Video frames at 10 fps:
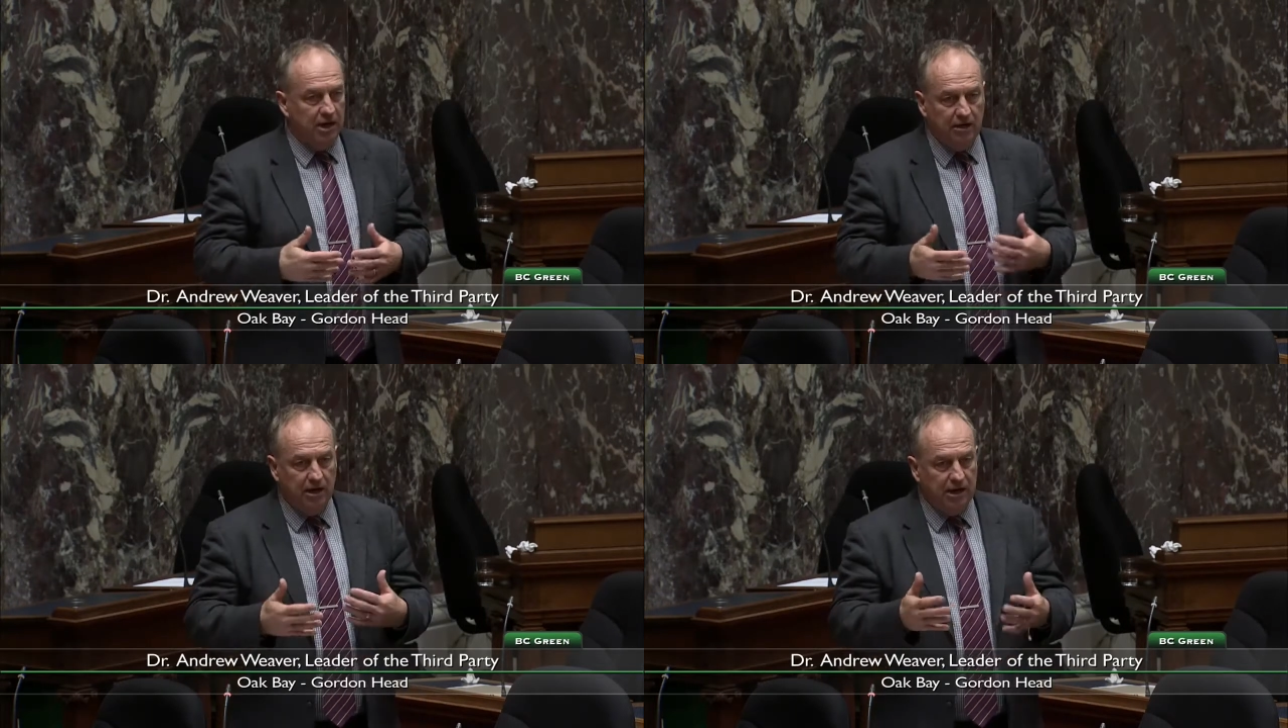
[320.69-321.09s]

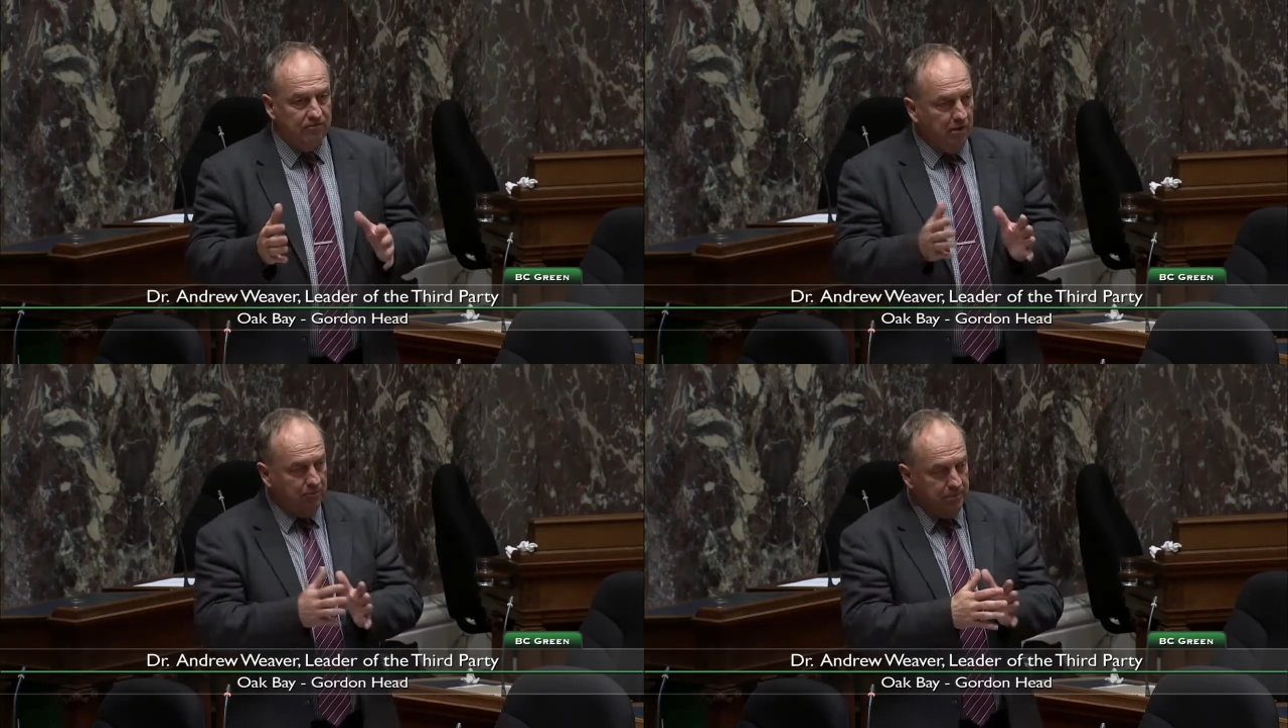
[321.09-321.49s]
And I
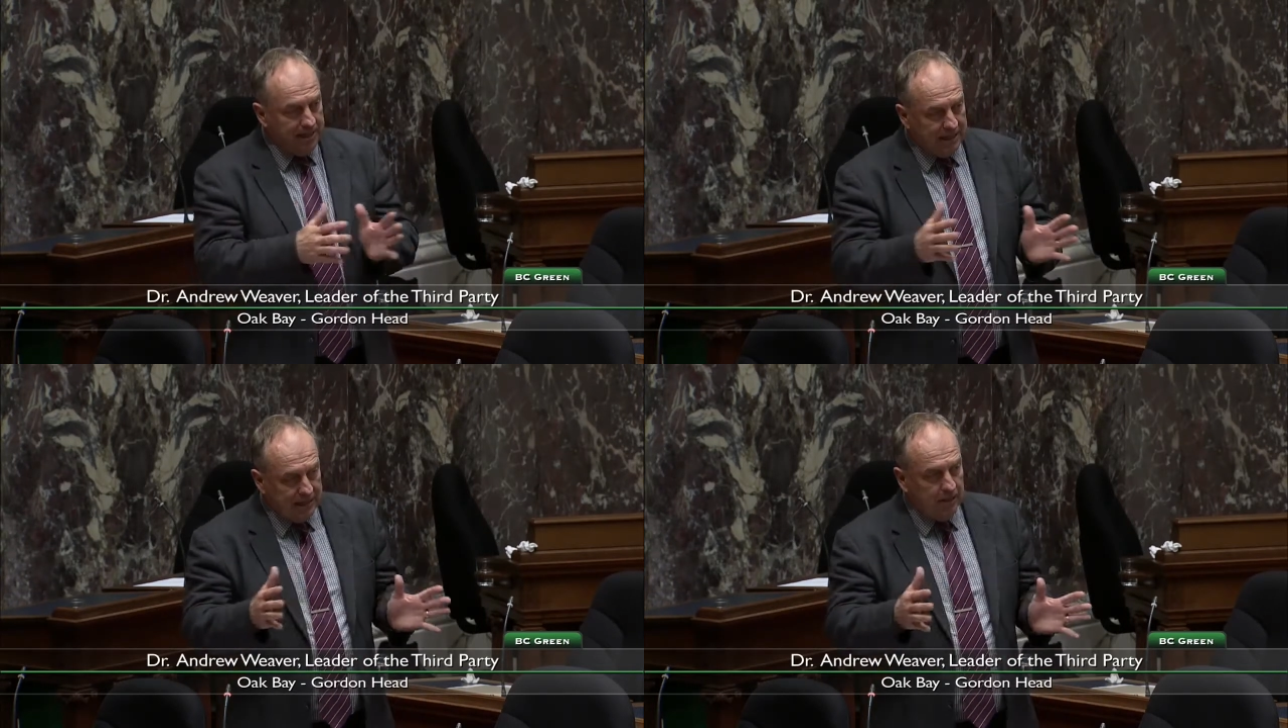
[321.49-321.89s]
have
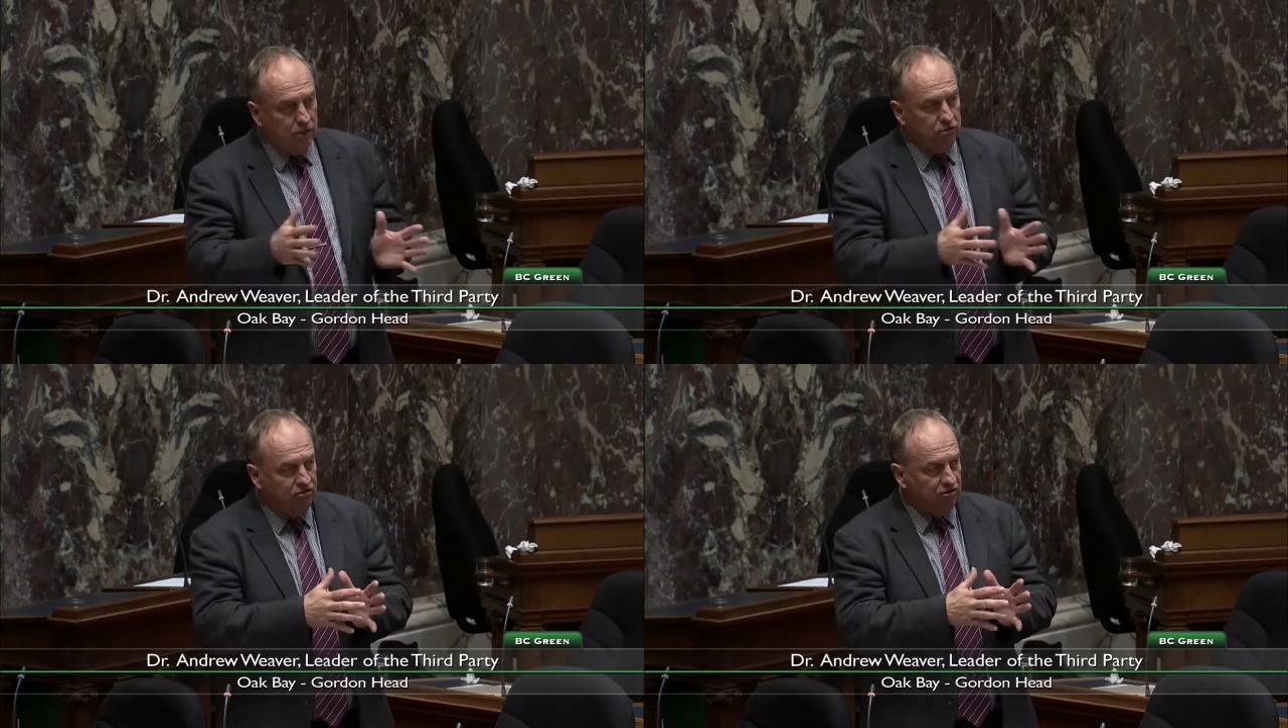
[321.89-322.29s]
been a little
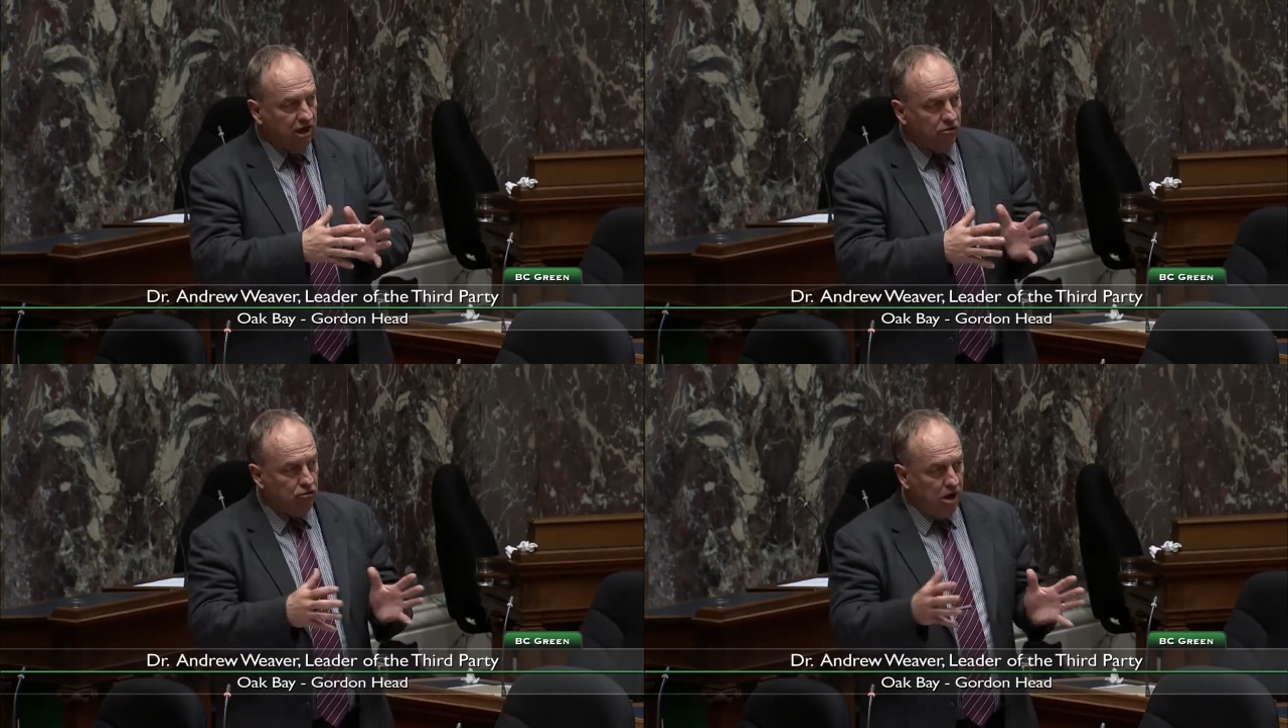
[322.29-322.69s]
loose
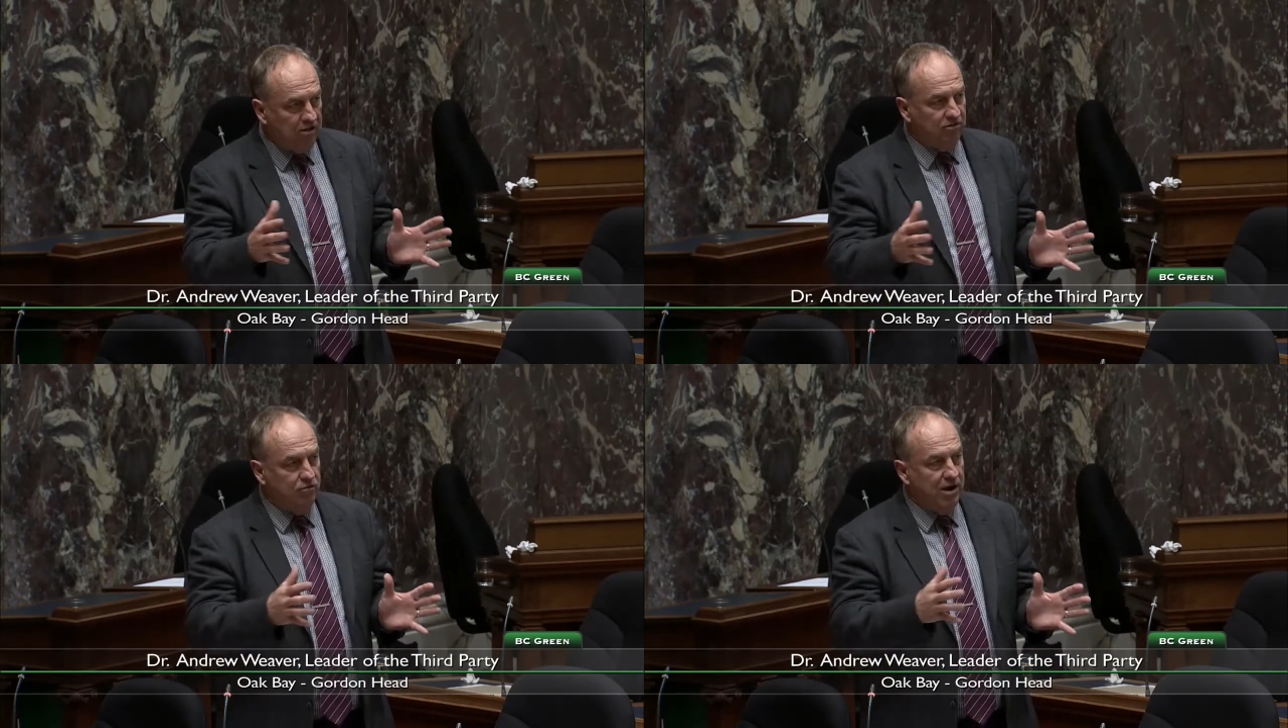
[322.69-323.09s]

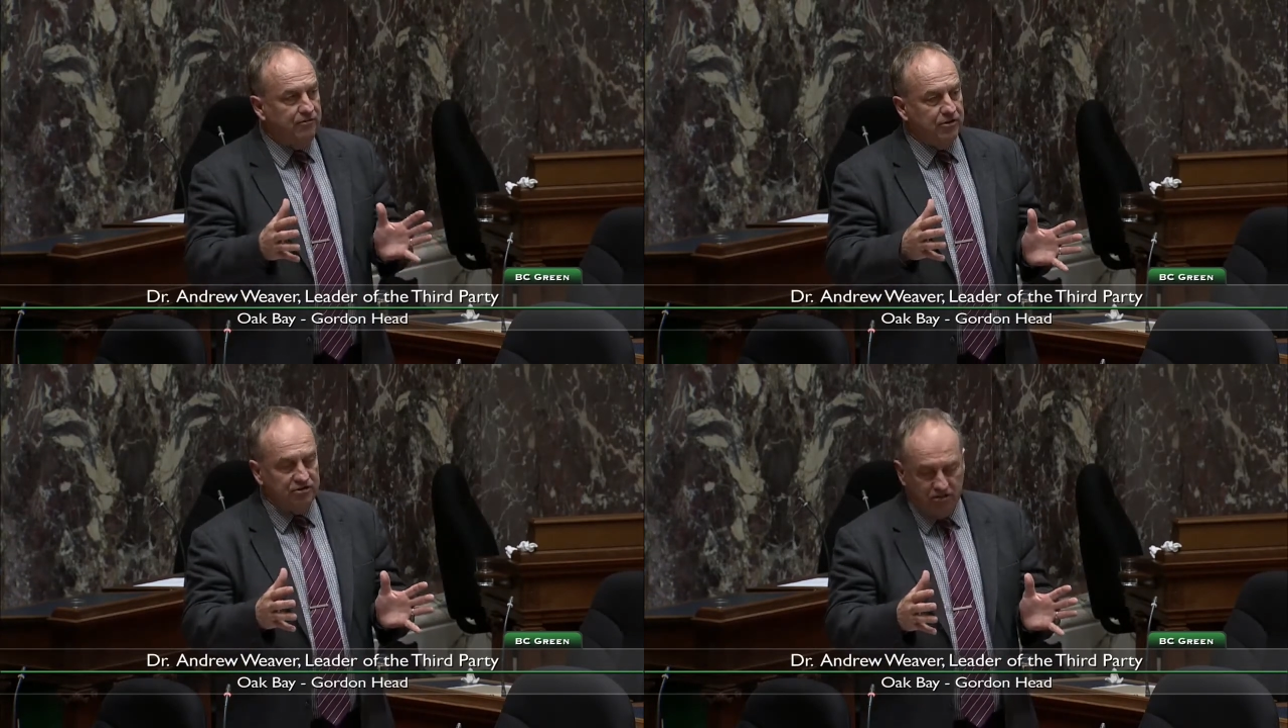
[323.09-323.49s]
across the
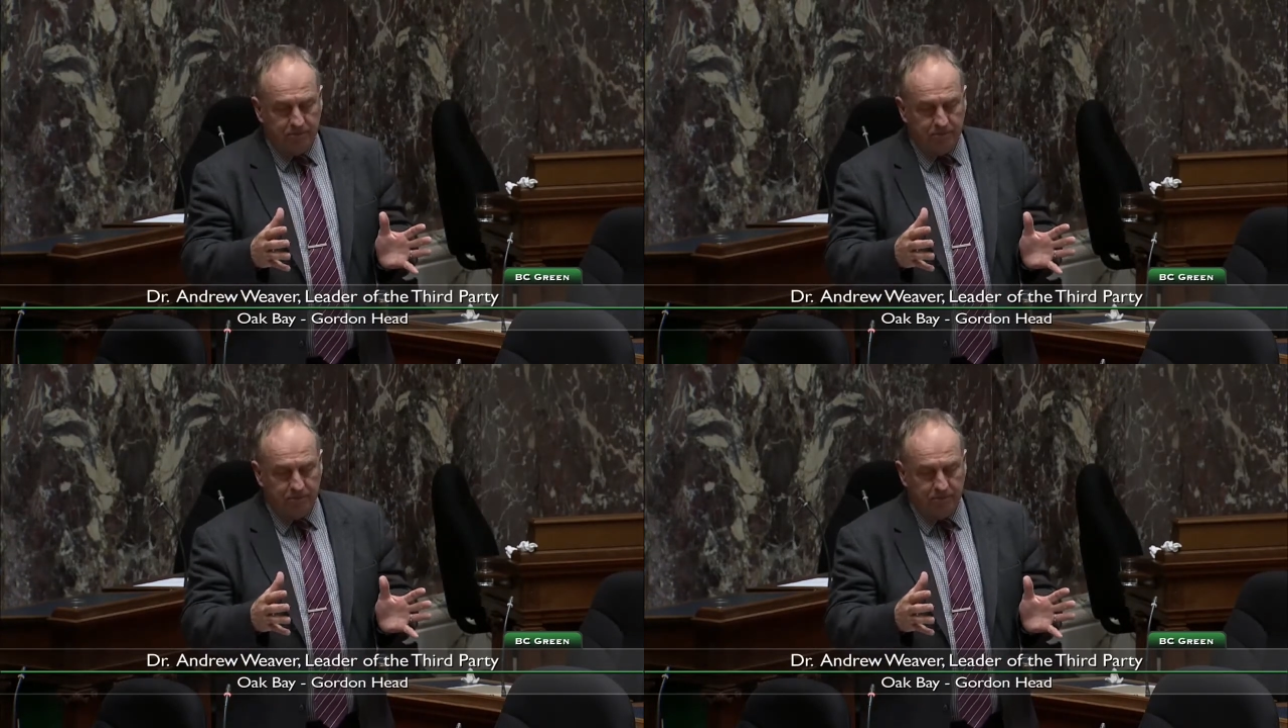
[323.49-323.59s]
references,